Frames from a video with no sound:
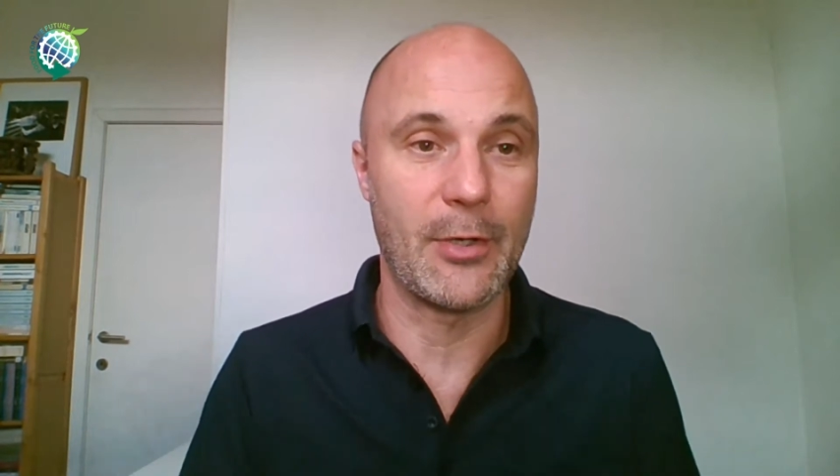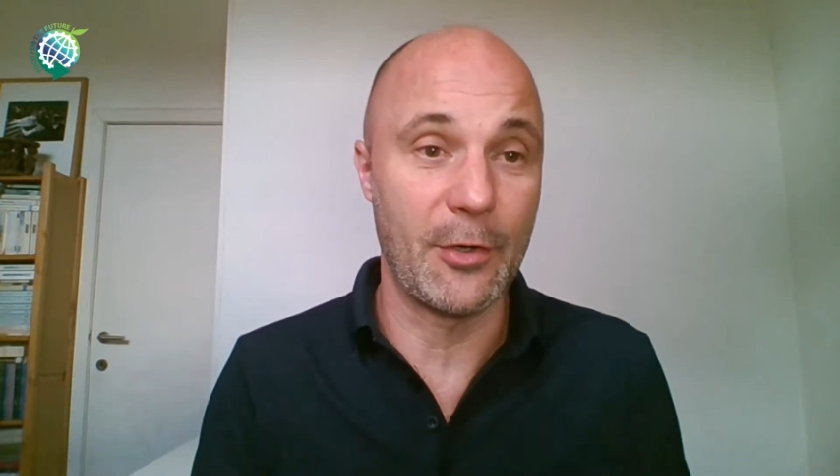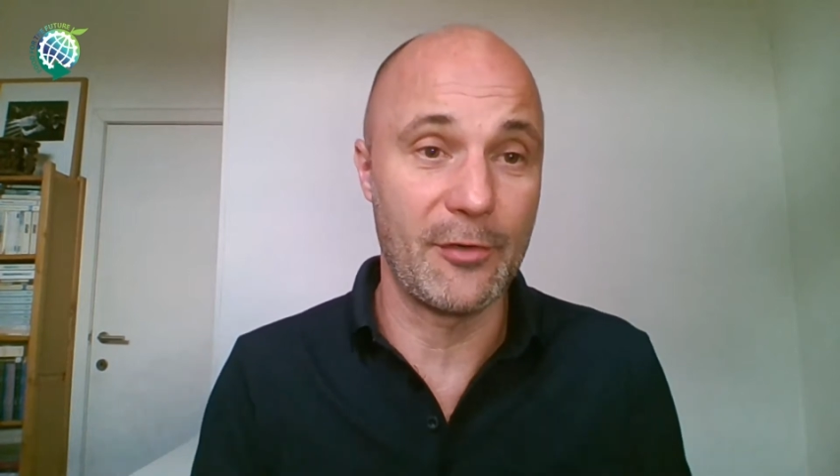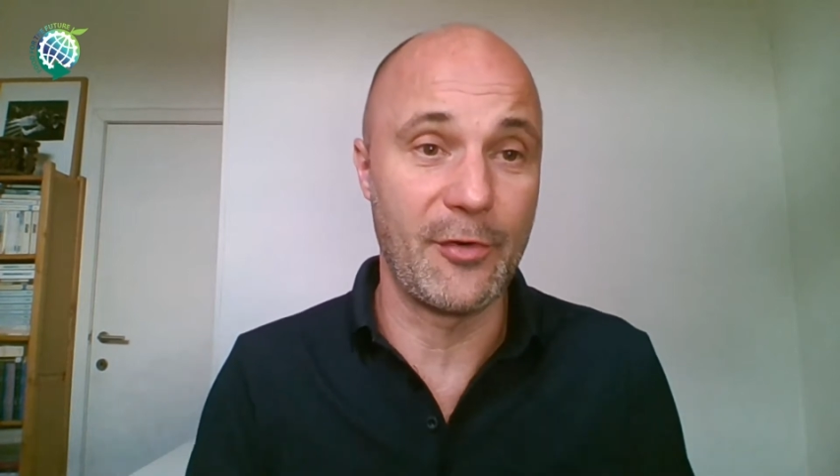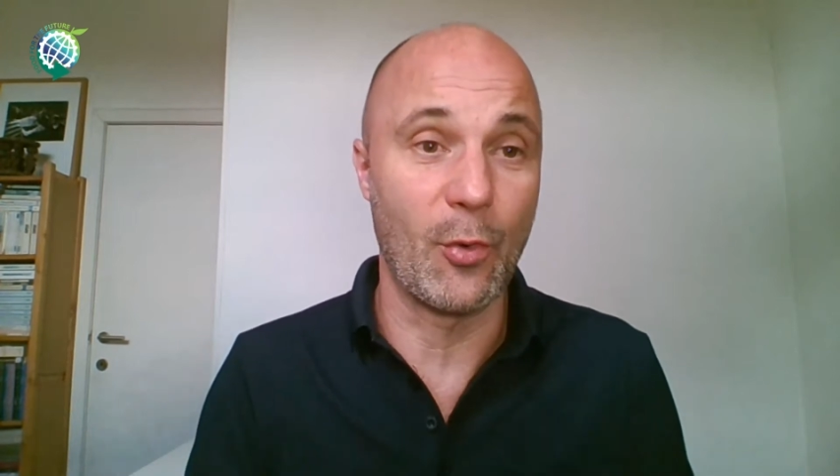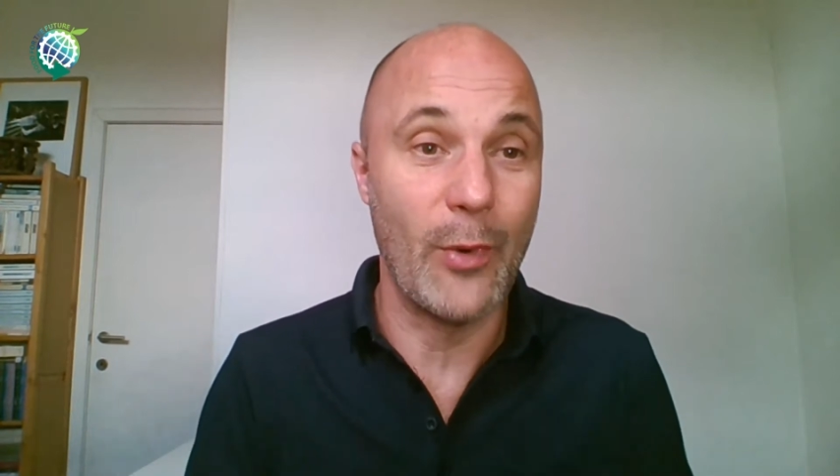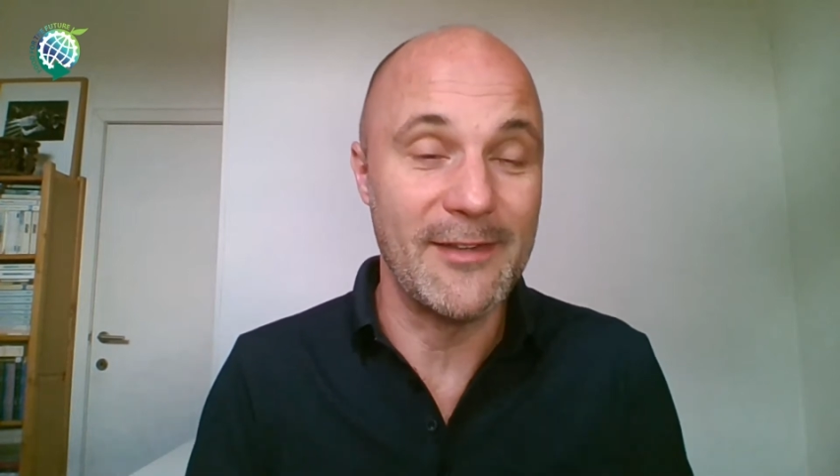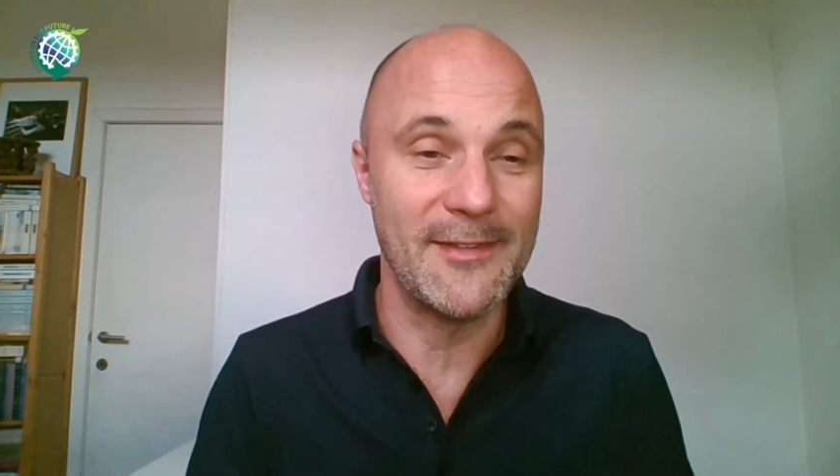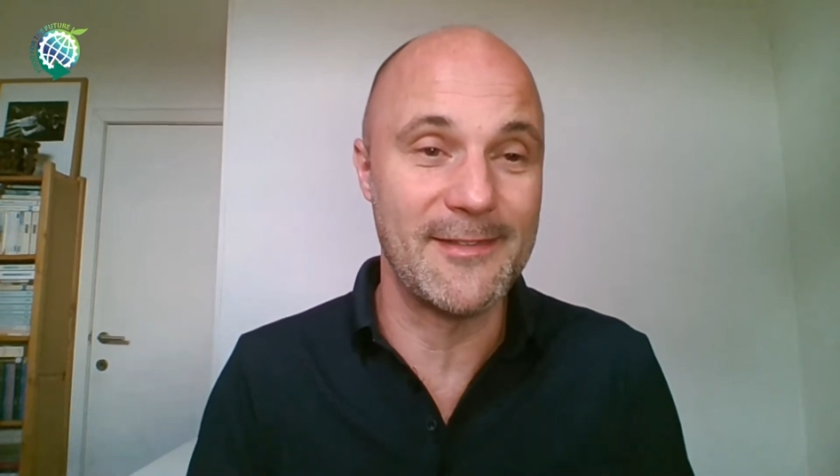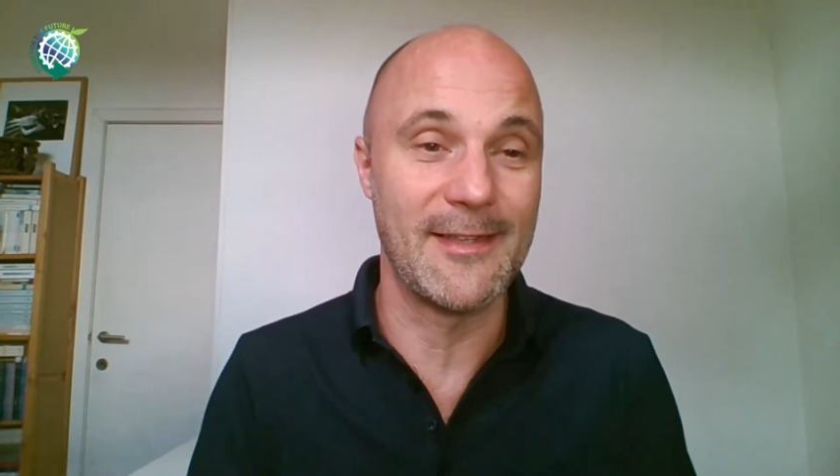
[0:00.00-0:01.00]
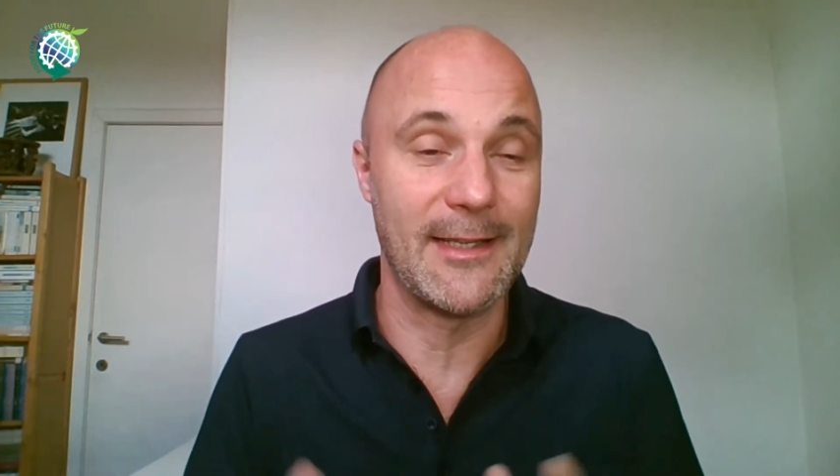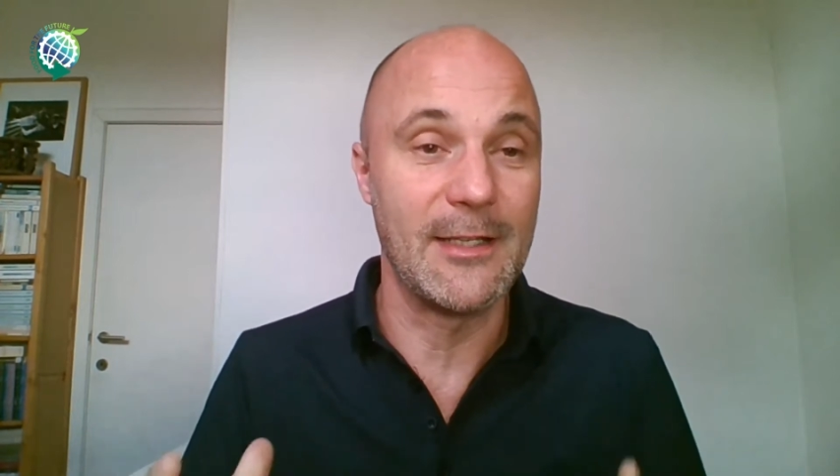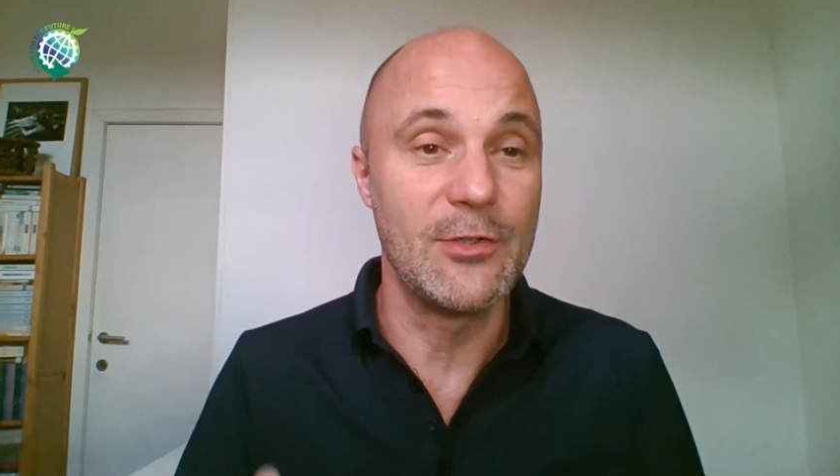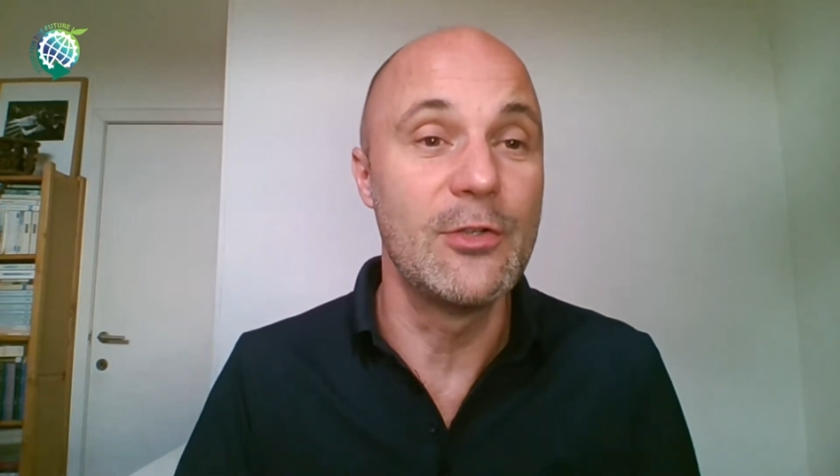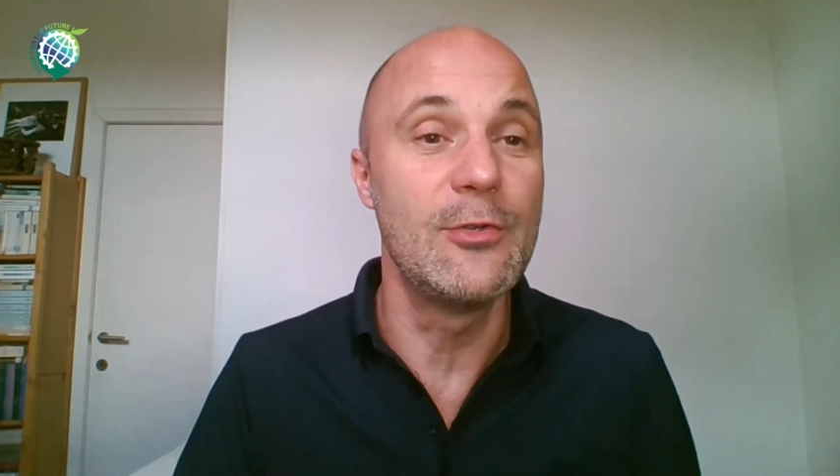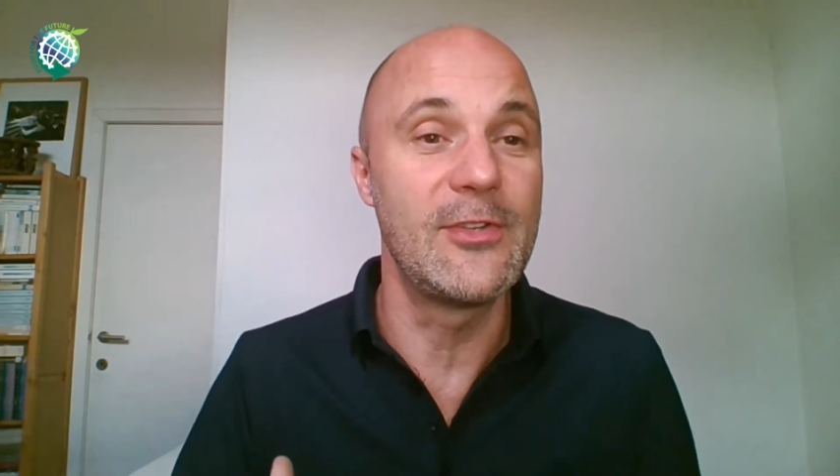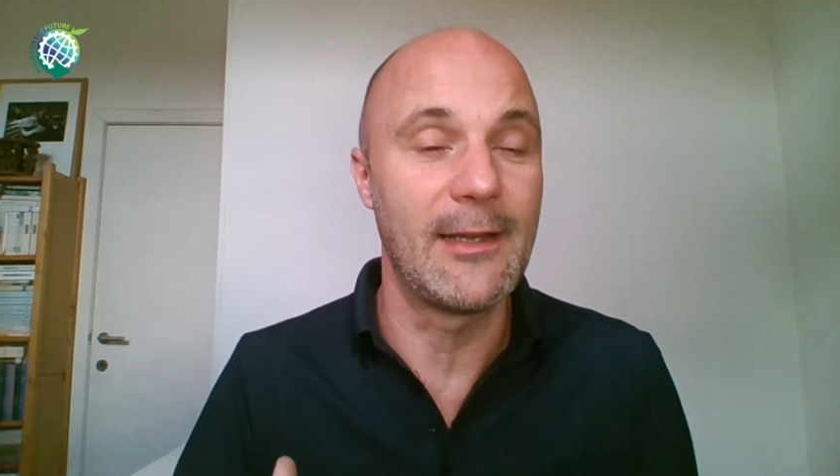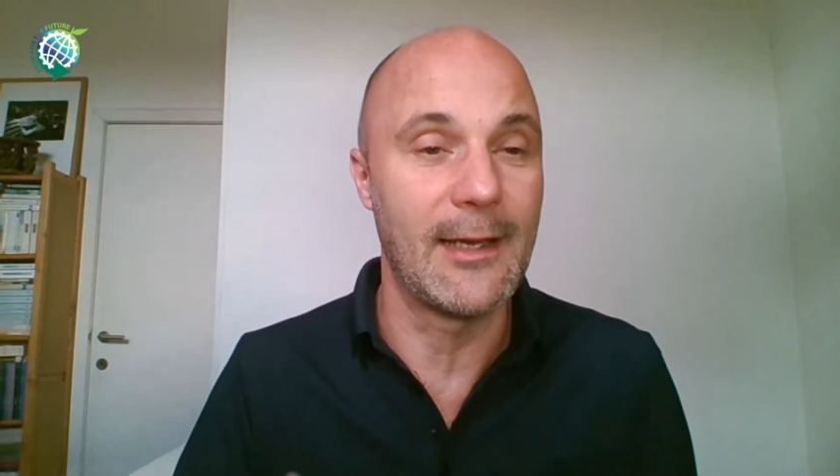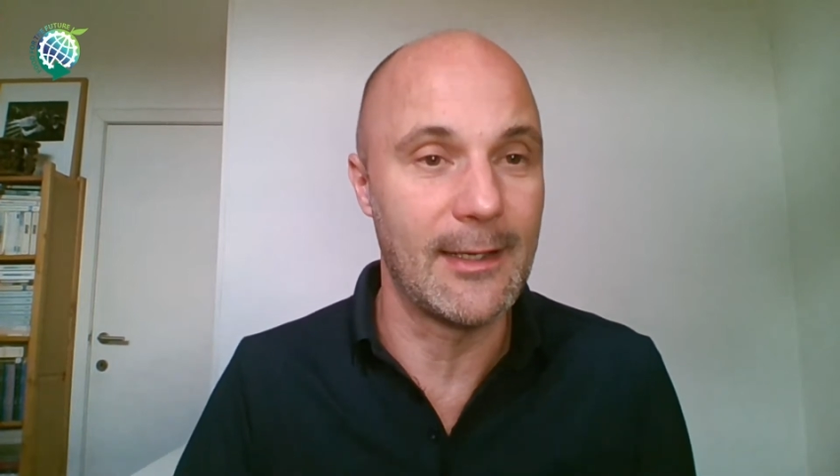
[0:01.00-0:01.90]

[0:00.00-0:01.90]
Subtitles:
part of your waste and then using